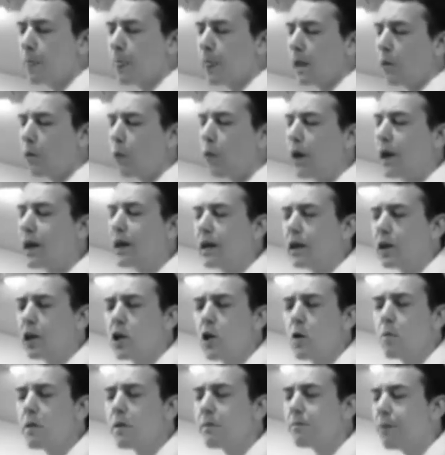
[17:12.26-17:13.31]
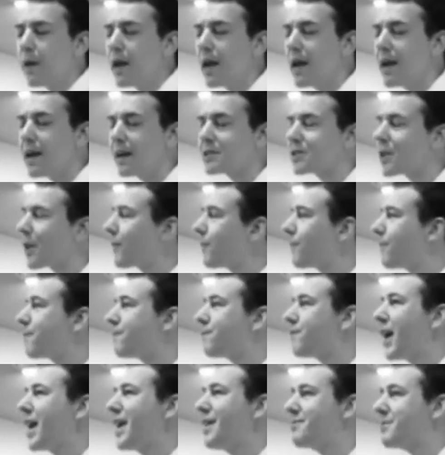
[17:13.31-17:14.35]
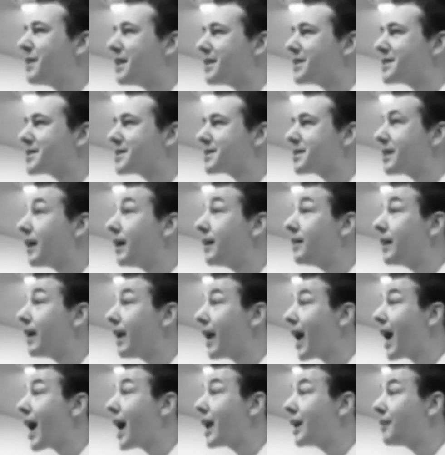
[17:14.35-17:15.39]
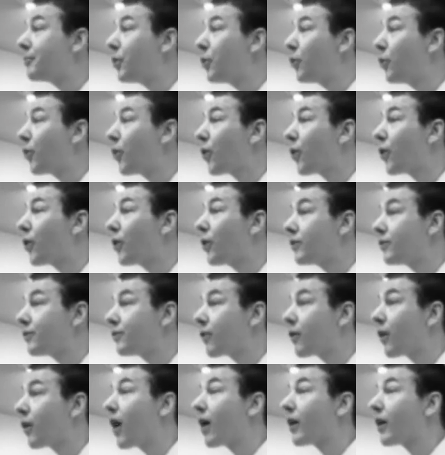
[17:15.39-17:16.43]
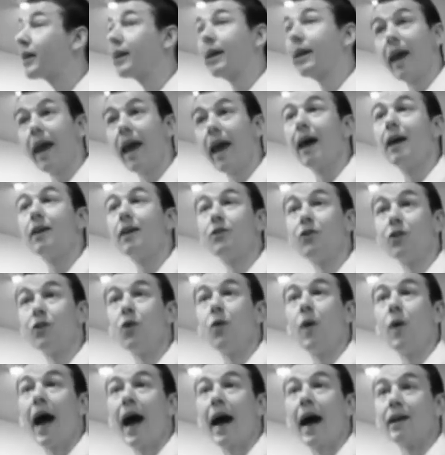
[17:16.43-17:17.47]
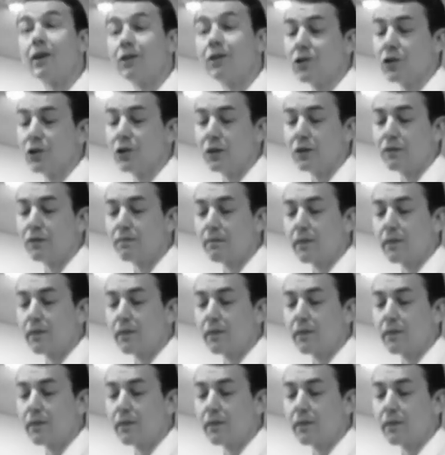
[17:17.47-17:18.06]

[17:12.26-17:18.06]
We human beings are famous in the animal world for our can-do attitude.